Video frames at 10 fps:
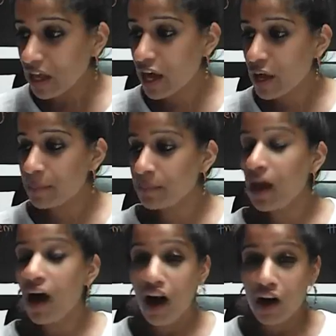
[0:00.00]

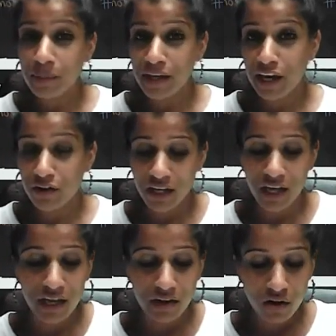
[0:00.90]
I'll be here
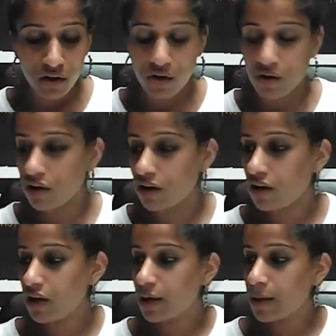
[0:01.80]
again
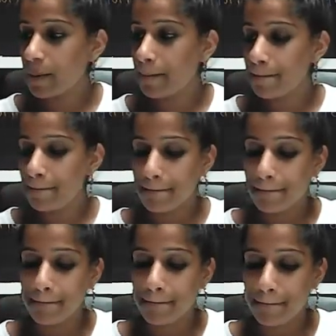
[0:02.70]

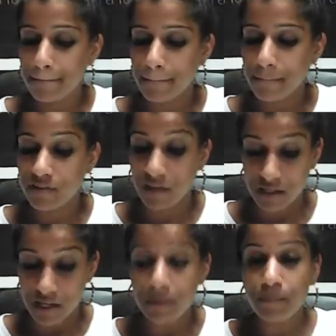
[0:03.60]
on
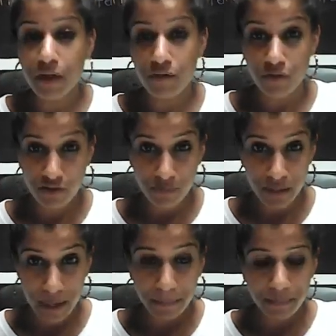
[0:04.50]
Sunday at 5
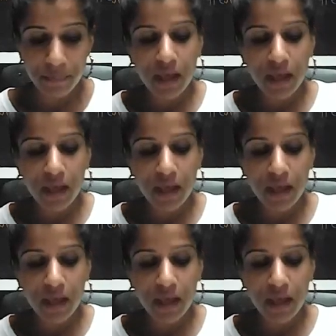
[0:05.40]
p.m.